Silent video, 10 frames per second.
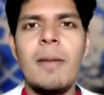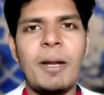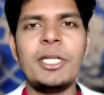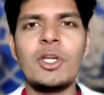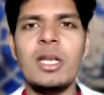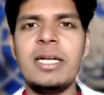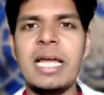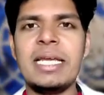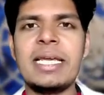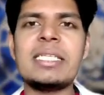particular
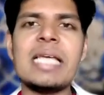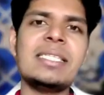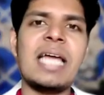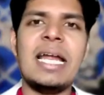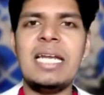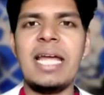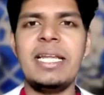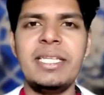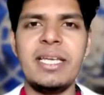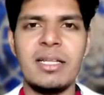delegates and
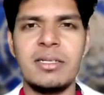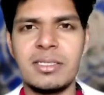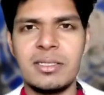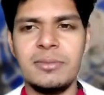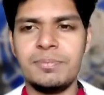sidelining the others.